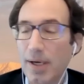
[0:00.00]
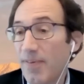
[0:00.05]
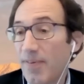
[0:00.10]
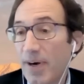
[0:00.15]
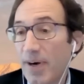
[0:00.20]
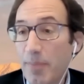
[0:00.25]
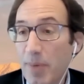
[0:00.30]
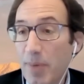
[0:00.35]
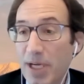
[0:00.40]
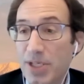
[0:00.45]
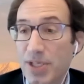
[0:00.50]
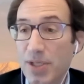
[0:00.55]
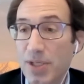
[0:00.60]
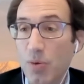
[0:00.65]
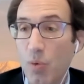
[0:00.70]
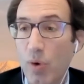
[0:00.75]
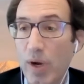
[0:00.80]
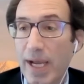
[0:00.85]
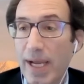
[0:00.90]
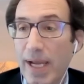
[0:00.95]
Very much in
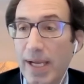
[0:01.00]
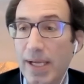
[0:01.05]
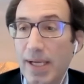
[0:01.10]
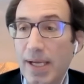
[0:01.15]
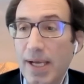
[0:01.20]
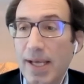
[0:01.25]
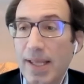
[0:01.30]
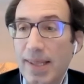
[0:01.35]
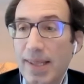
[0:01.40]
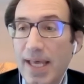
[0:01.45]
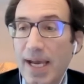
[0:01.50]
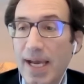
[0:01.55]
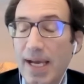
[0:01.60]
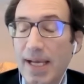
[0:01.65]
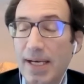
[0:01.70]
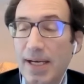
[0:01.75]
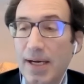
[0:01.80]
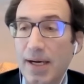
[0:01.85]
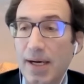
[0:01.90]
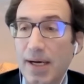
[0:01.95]
the way
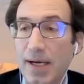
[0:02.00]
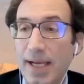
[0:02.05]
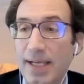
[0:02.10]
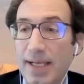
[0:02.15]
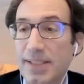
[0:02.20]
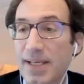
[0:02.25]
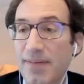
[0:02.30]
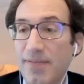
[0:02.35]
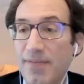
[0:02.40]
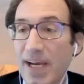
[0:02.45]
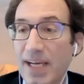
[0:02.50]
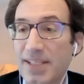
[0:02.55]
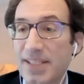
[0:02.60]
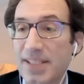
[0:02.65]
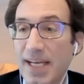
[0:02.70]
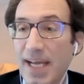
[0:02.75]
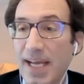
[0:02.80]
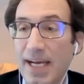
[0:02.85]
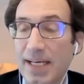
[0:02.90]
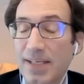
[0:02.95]
that
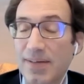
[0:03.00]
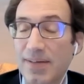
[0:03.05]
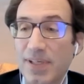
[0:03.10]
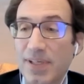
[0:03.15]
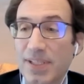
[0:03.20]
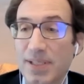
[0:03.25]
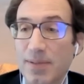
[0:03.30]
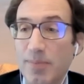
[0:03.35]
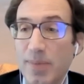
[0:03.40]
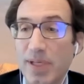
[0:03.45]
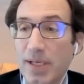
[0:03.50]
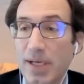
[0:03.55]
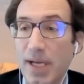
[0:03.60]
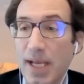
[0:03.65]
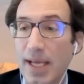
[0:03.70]
anti-vaccine activism